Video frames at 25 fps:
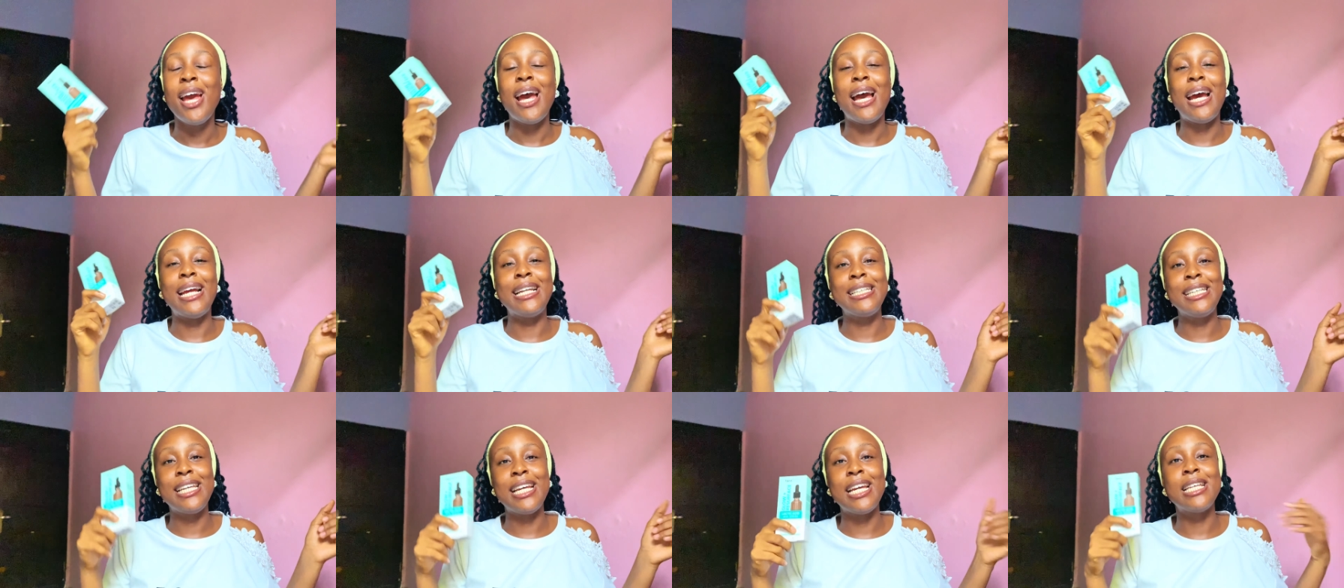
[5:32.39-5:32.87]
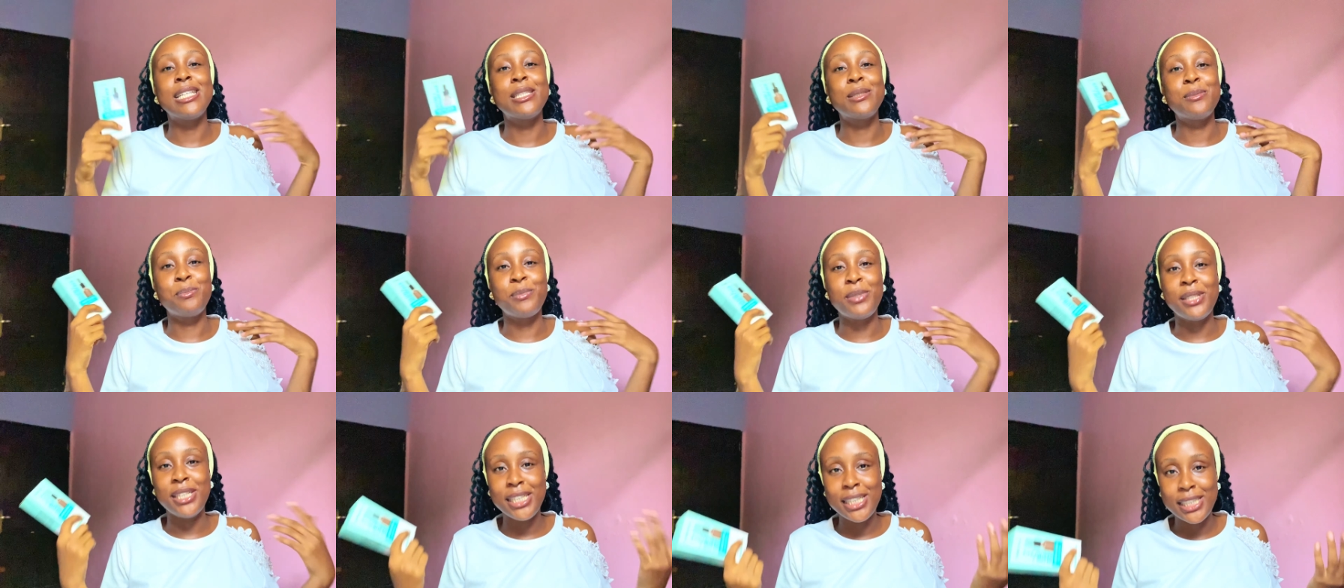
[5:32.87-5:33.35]
And yes,
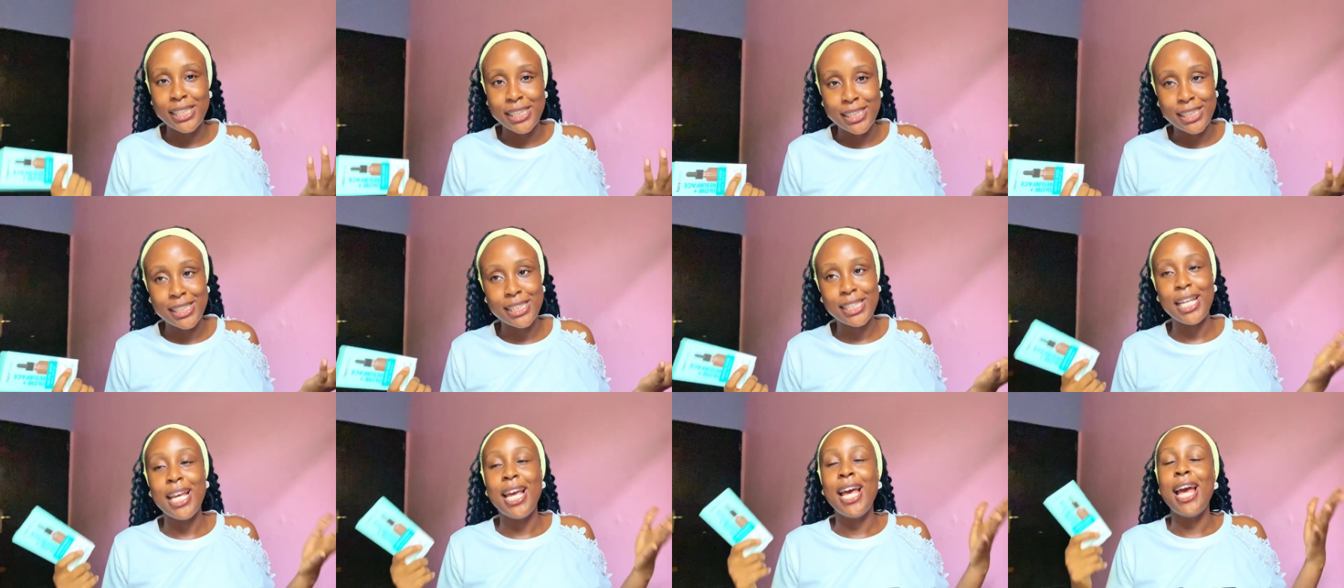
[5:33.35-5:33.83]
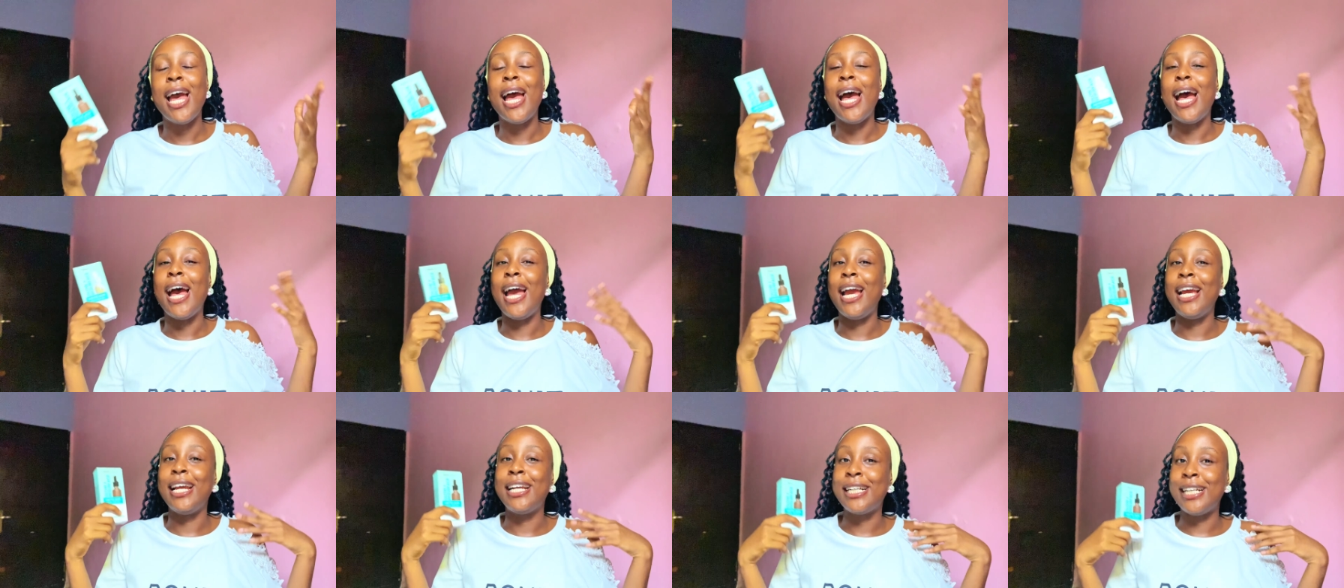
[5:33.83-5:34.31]
please,
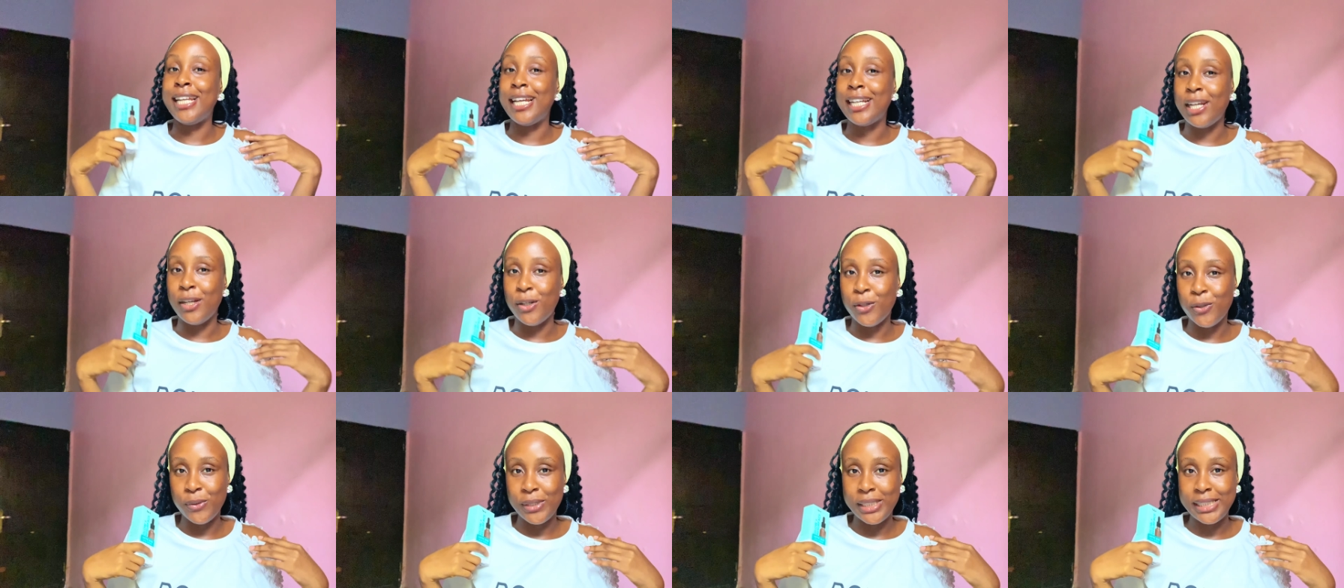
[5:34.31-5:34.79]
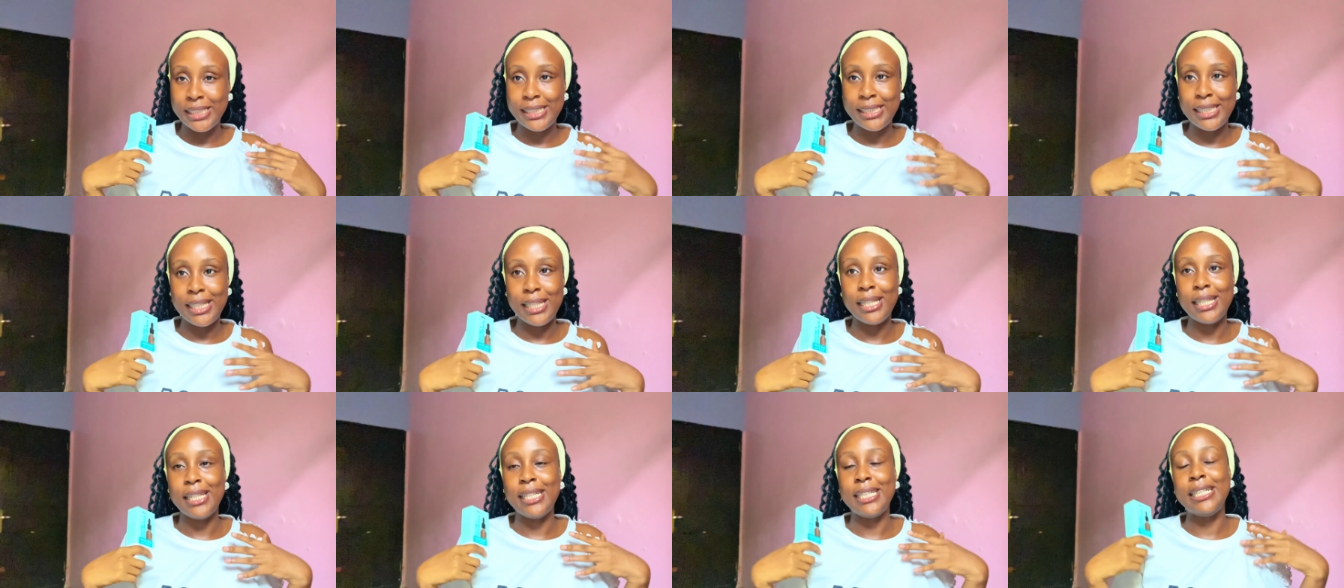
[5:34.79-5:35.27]
like I always
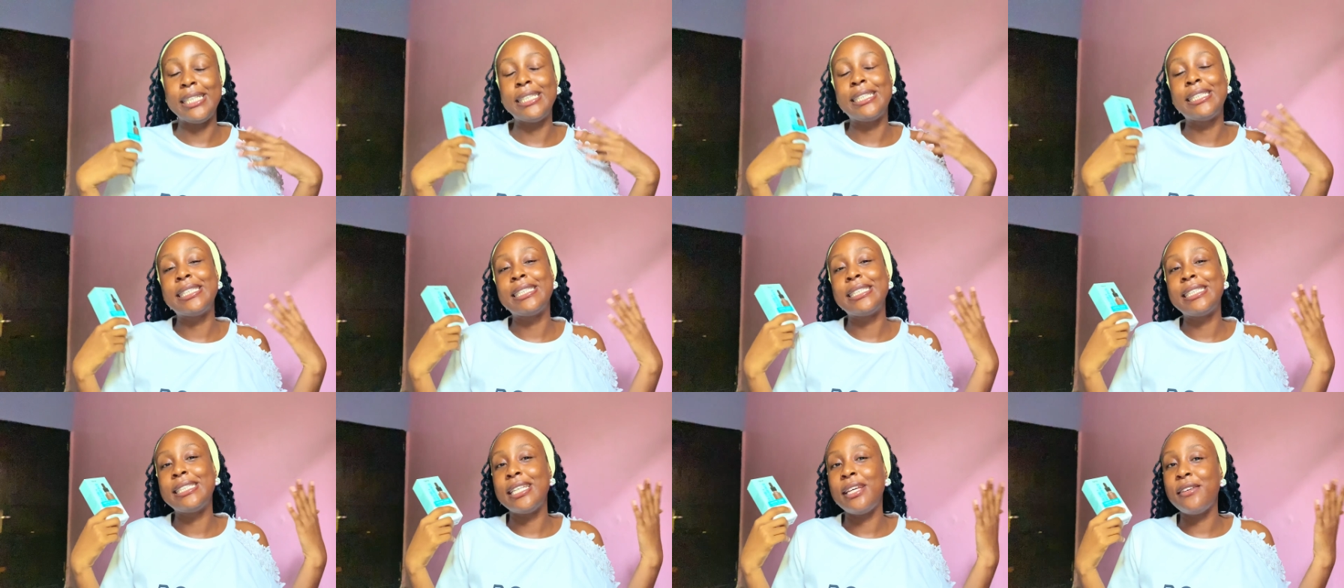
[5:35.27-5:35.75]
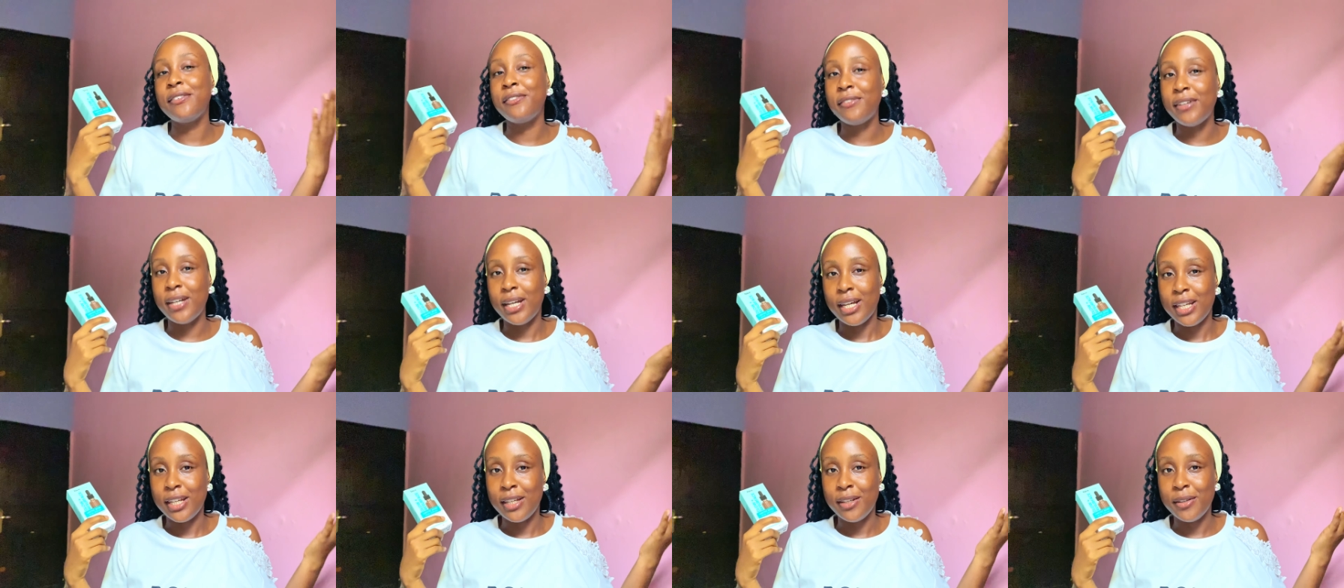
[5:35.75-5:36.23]
say, it's
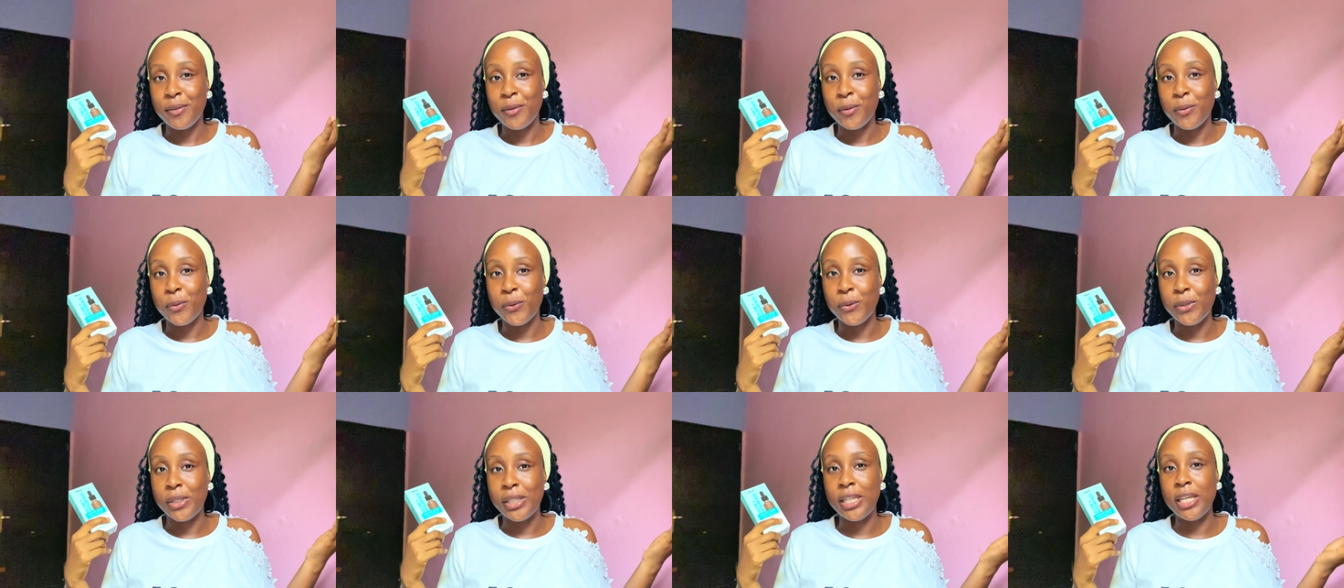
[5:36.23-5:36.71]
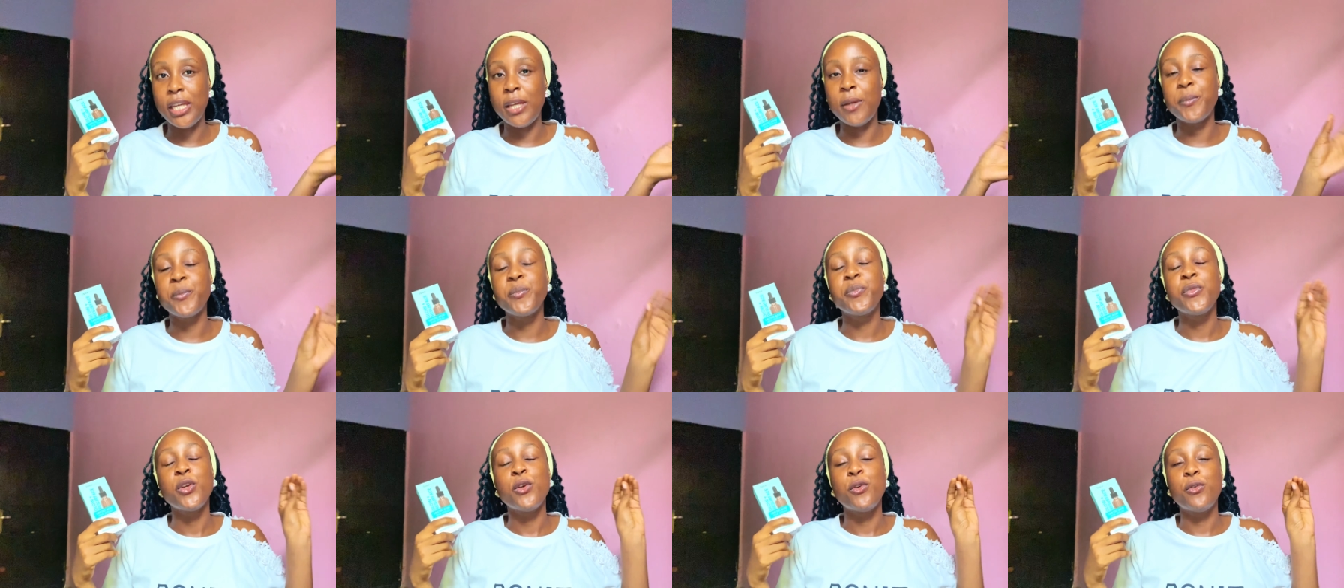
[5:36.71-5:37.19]
safer,
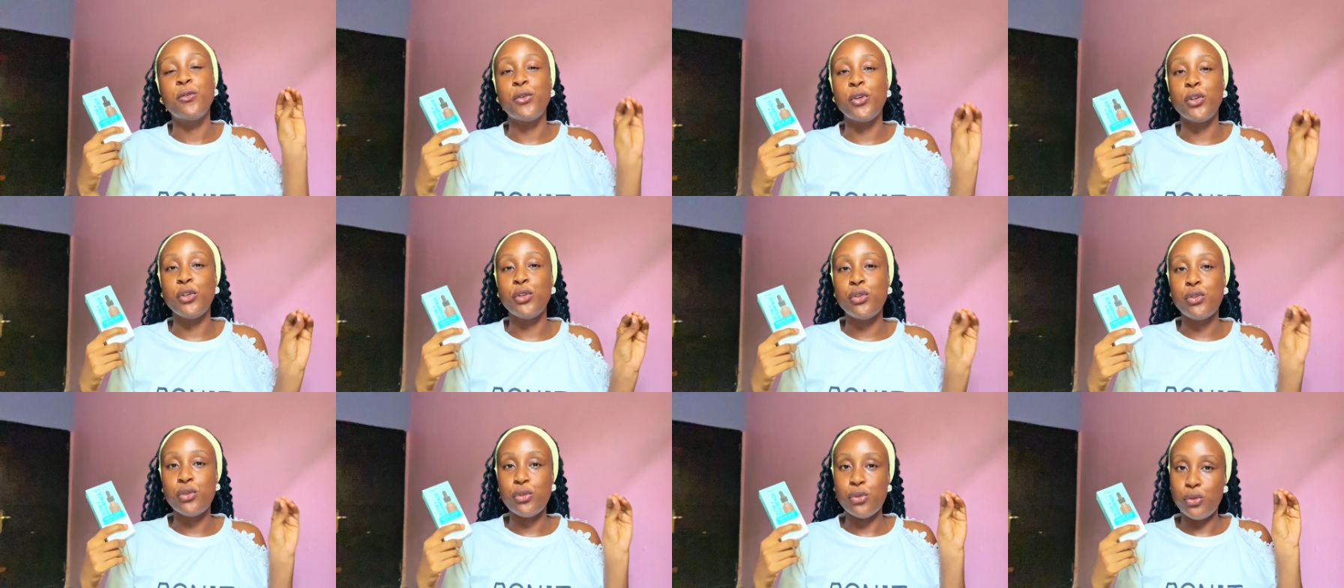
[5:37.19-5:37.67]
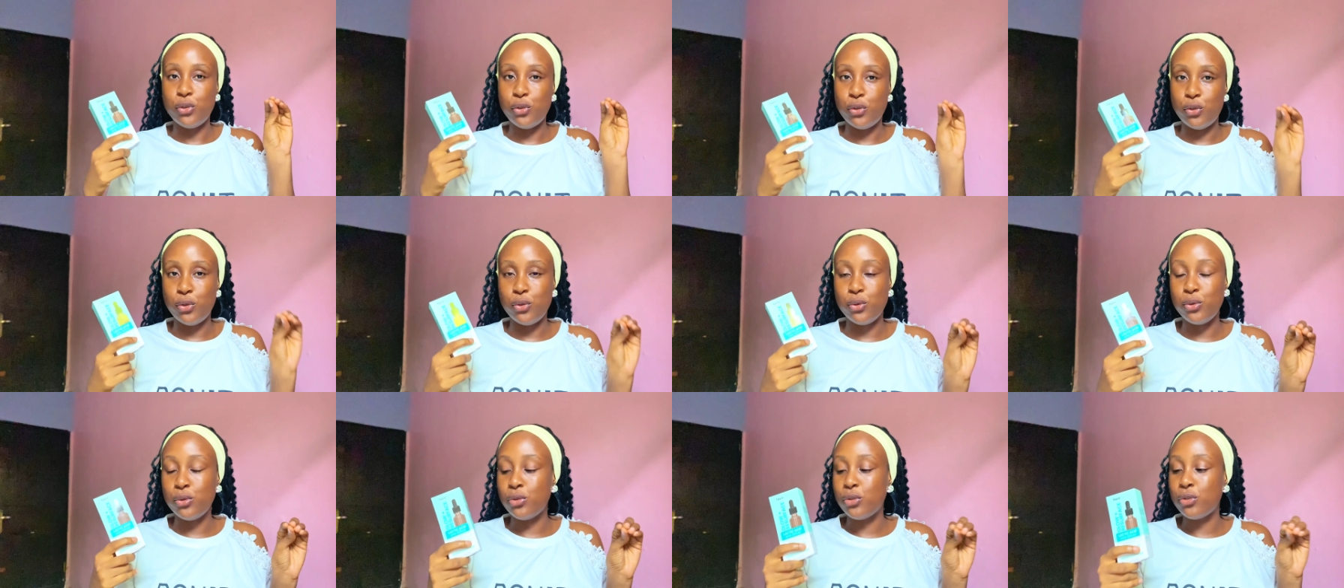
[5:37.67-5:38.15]
okay, for you to
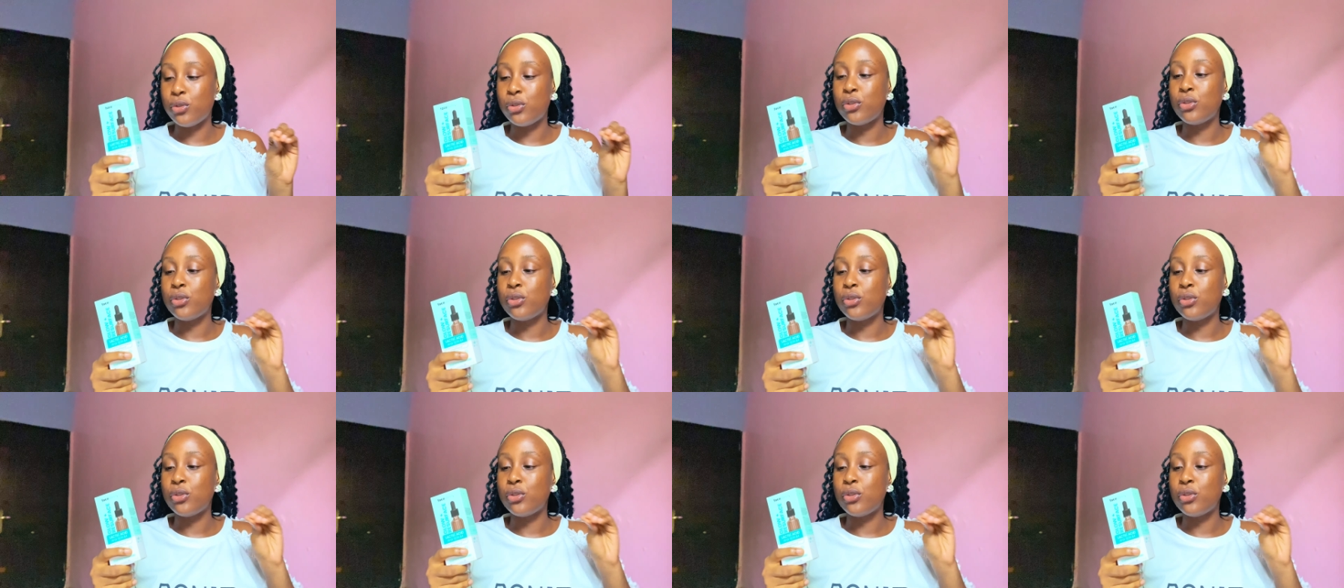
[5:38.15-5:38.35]
use